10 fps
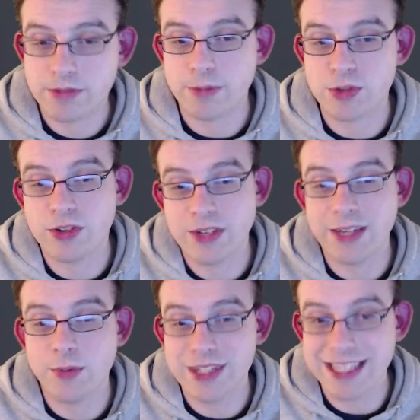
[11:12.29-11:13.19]
I'm sorry
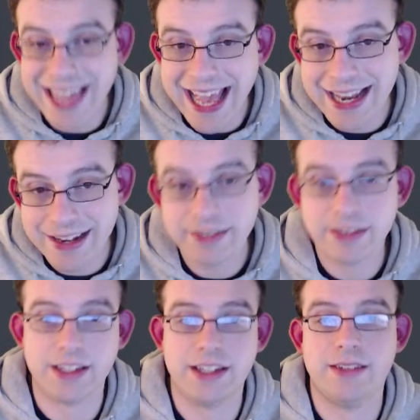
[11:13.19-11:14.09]
once again
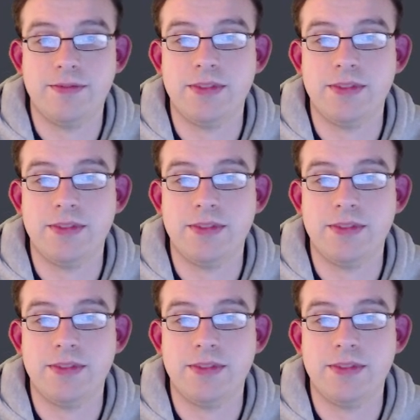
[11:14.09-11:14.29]
that